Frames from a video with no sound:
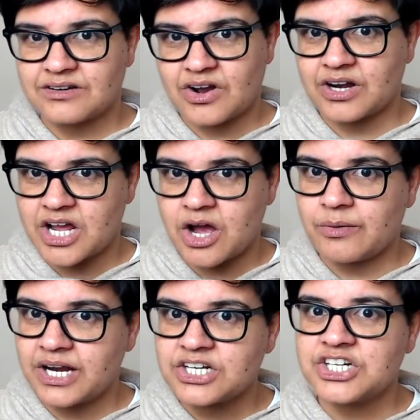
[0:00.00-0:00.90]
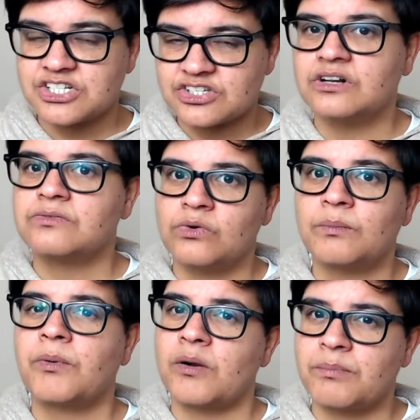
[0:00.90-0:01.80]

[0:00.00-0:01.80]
kind of coalition is going to fall apart